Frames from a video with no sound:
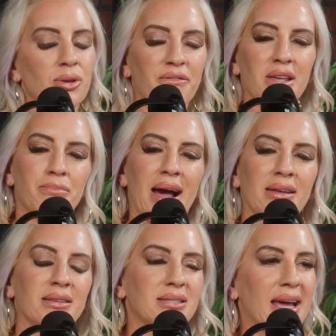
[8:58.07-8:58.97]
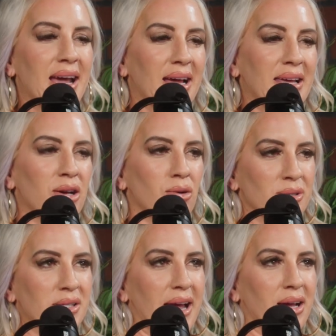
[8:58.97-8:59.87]
So I feel like back in the day, ego
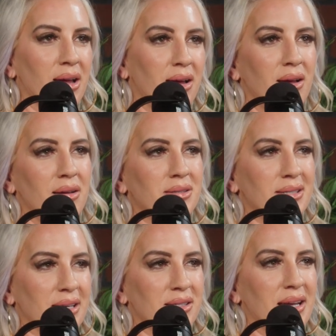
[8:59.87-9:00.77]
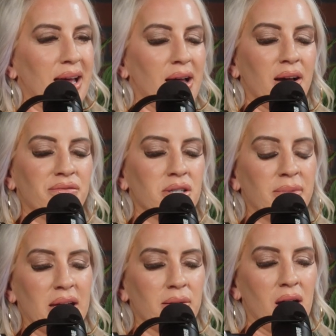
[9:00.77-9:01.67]
was like sexy AF to me.